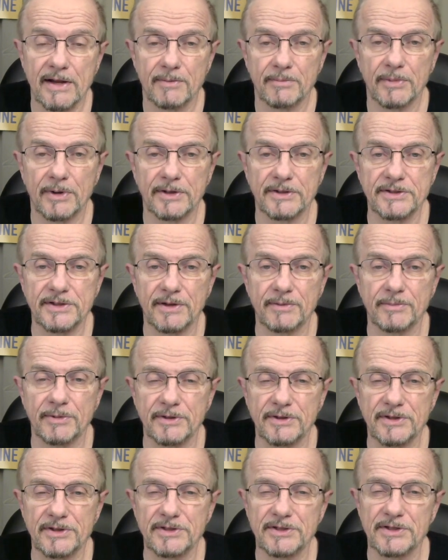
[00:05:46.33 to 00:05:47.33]

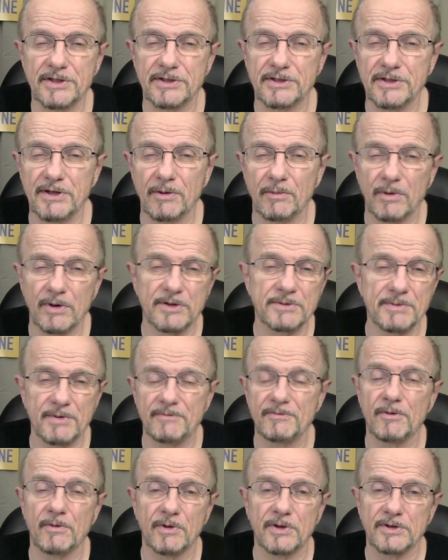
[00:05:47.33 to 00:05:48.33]
But this, you know, where's my
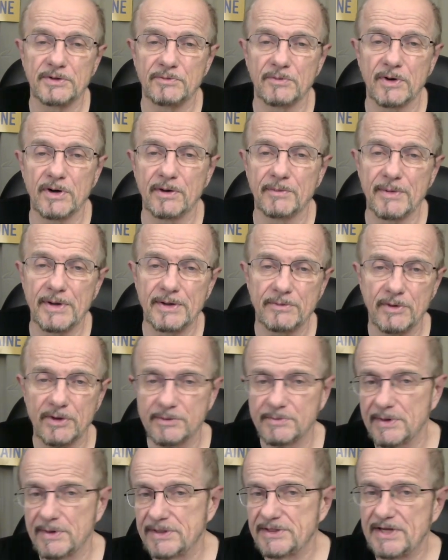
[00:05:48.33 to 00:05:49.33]
focus? Where's
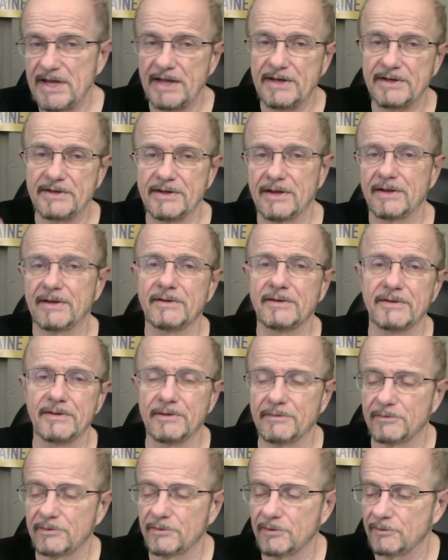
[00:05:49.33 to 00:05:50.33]
my set? A
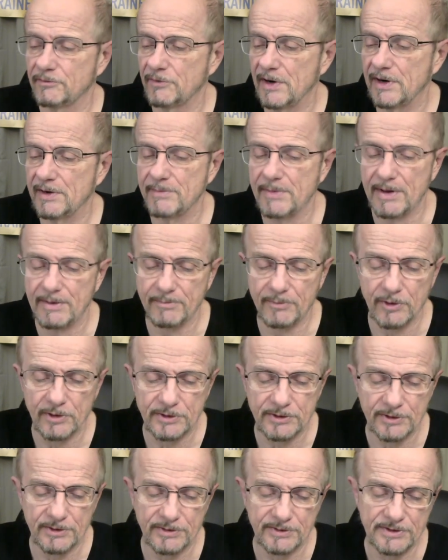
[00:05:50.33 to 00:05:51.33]
good friend of mine,
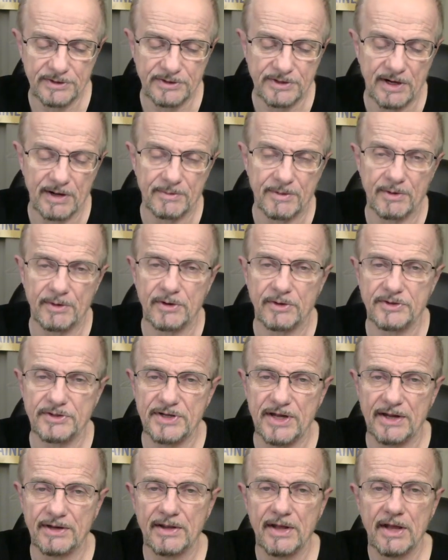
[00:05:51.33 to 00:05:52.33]
preacher, used to talk about your
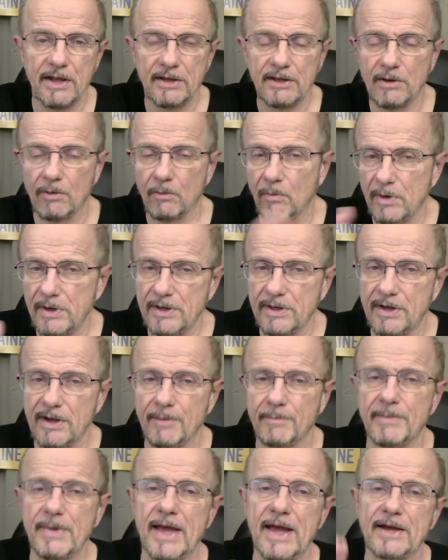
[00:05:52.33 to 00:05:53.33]
set. You know, what do you
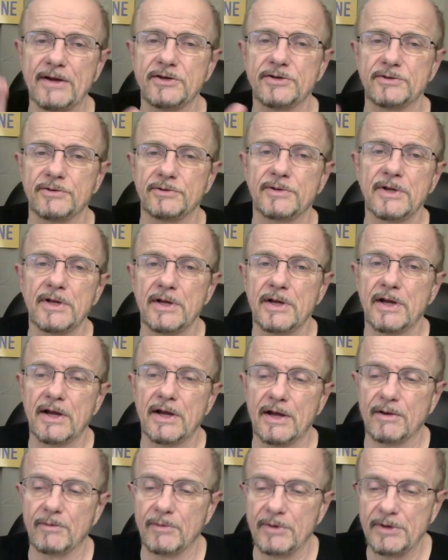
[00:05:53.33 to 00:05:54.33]
come back to
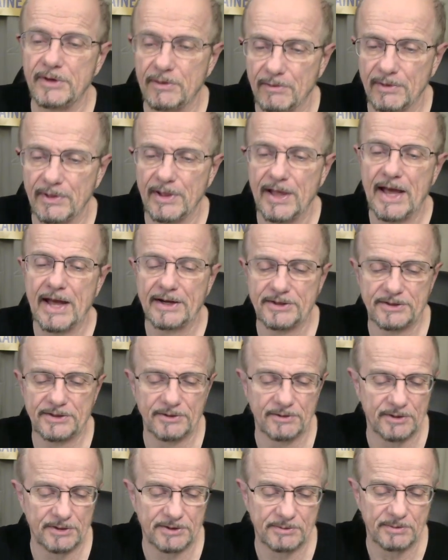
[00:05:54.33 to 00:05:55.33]
when you relax, so
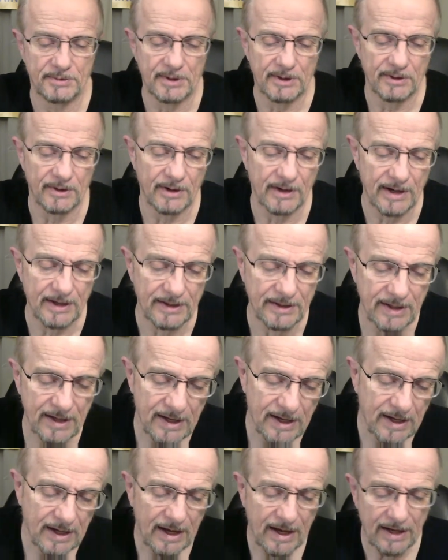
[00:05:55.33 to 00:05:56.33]
to speak, all right?
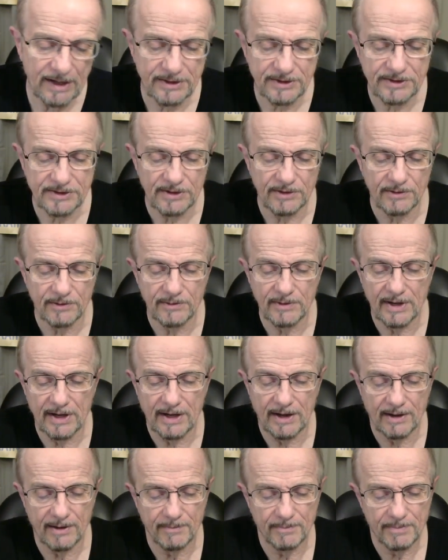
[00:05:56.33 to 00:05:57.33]
And
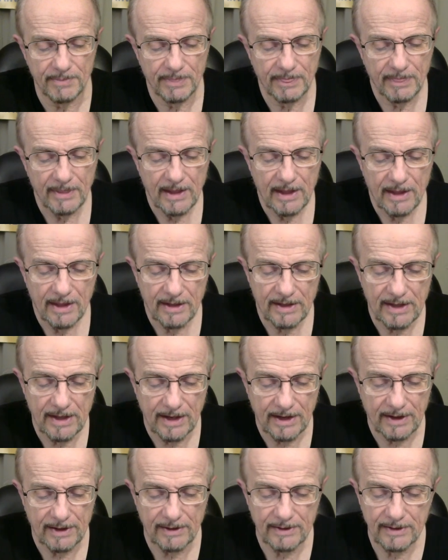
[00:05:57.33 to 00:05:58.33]
so,
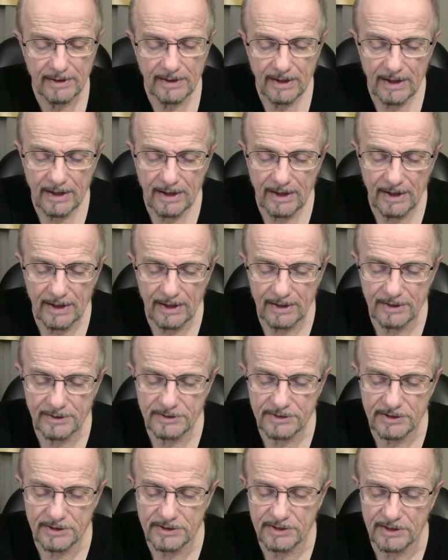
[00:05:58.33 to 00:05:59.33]
it's
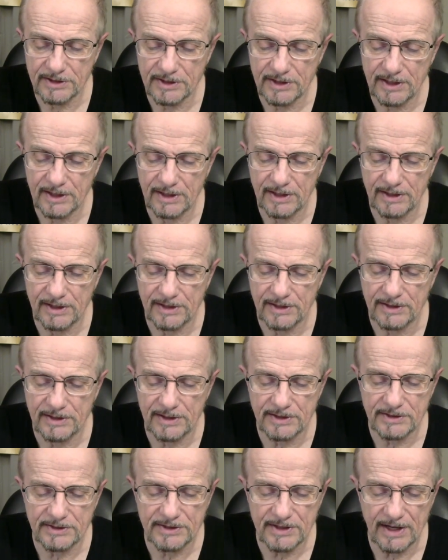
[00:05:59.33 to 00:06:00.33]
just that
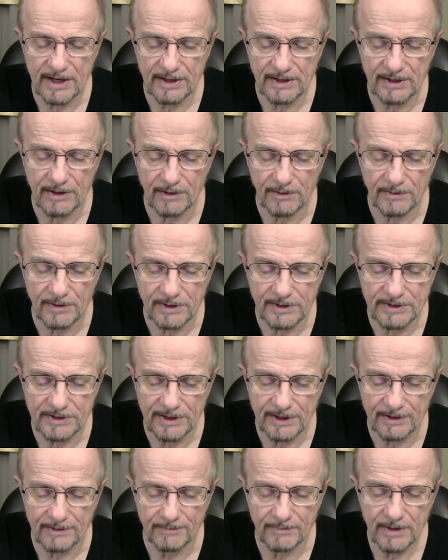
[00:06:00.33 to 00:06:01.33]
he's saying here
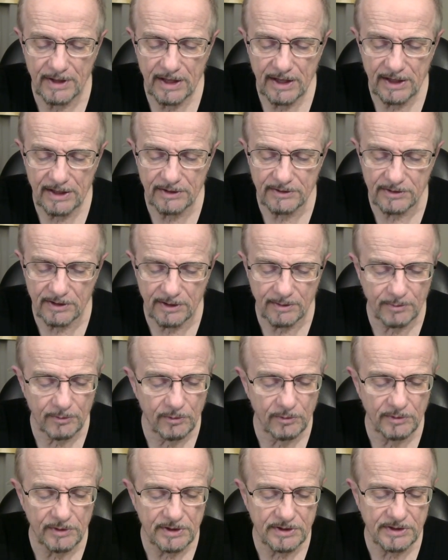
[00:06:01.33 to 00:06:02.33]
that he's going to
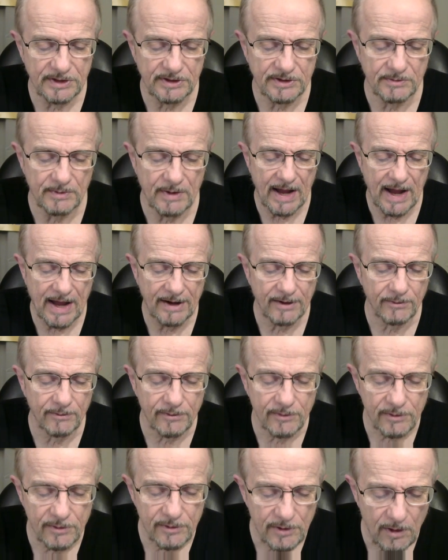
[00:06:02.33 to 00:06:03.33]
prune these things I don't
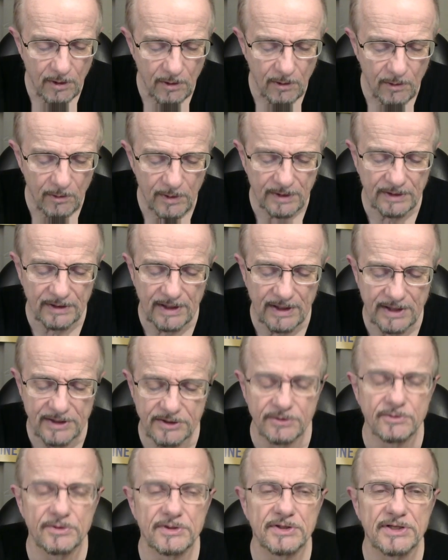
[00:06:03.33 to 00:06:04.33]
know unless
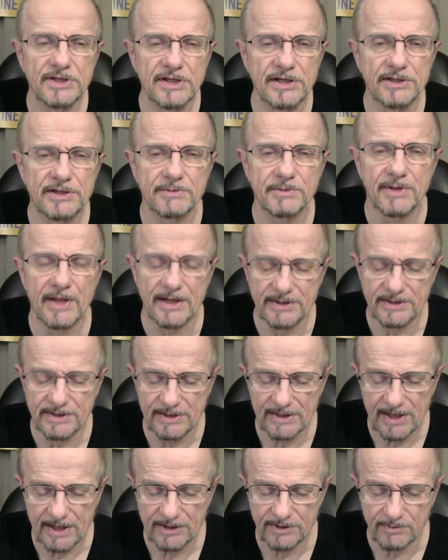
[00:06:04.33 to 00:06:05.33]
you teach me. That's the
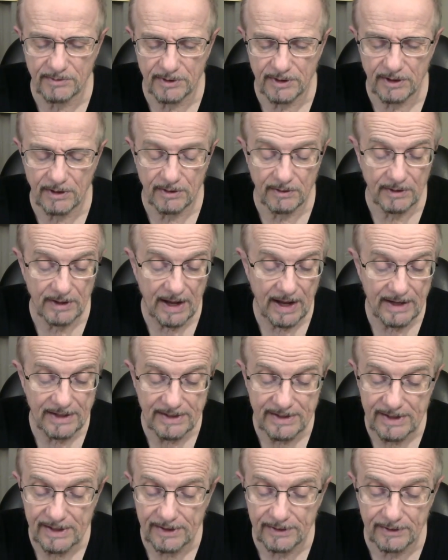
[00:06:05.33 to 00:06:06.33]
next one here. I
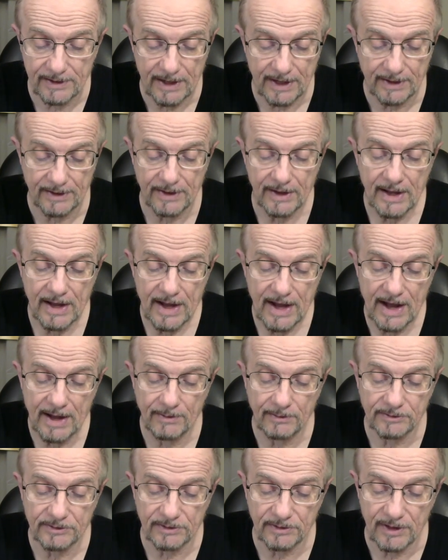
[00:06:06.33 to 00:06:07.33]
need God. I
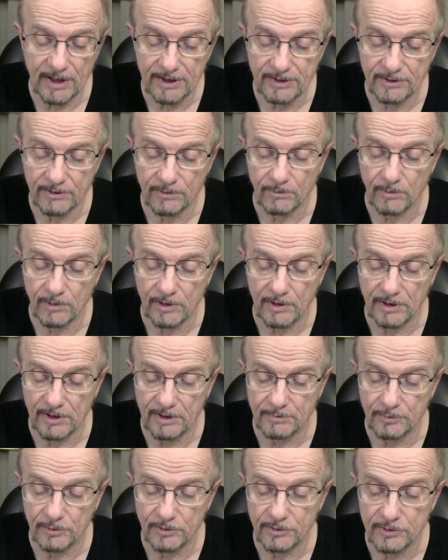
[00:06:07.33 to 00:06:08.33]
will delight in your word.
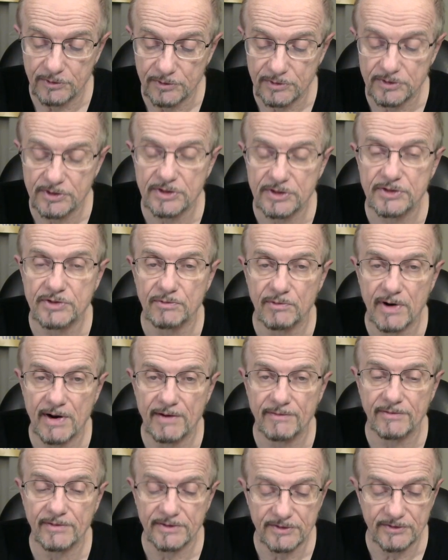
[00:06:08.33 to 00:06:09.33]
It produces
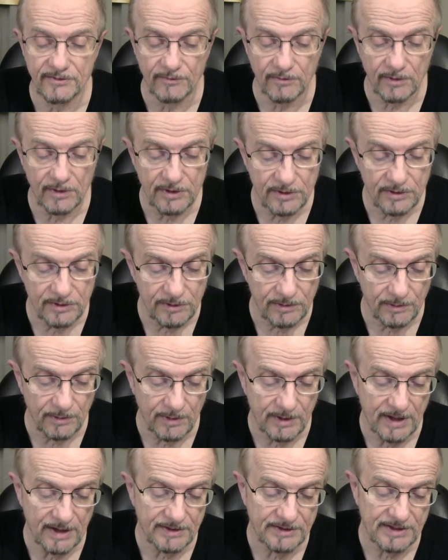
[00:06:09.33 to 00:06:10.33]
reverence for you.
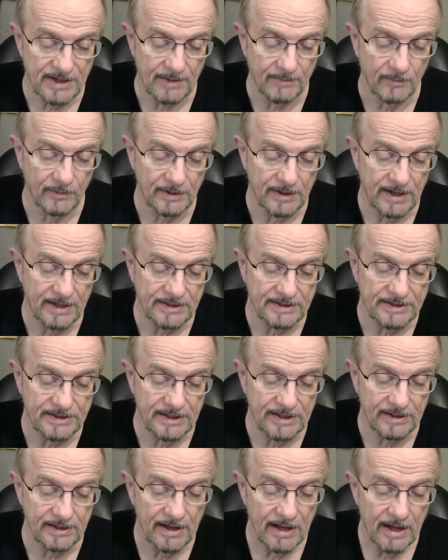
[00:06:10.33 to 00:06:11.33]
Okay, Psalm
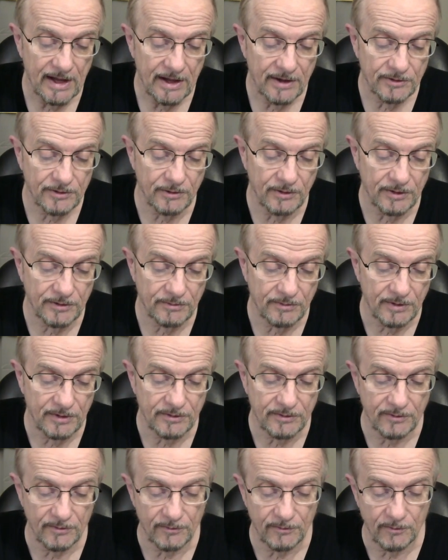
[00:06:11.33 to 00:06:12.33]
119, 33
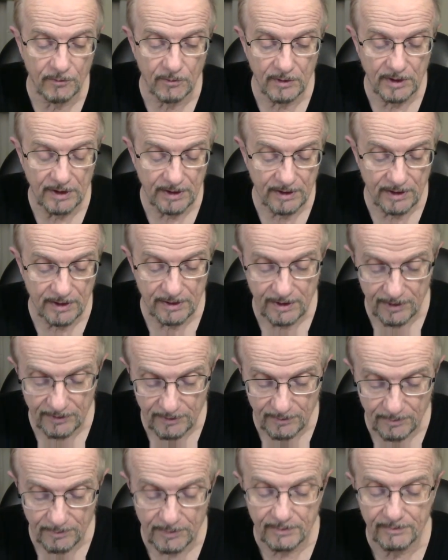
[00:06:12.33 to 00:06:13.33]
through 40,
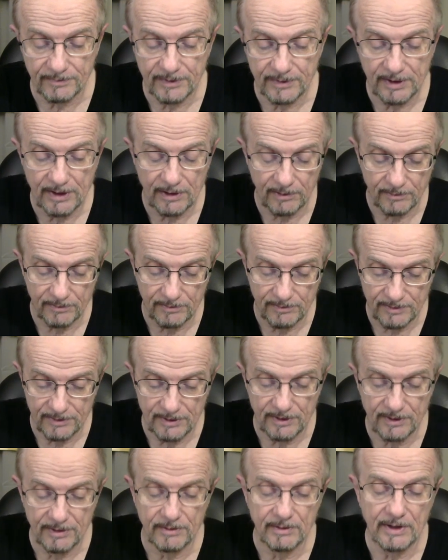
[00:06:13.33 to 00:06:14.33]
another, you
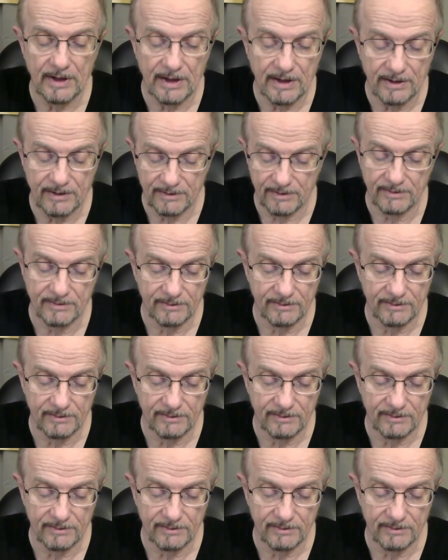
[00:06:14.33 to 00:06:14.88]
know,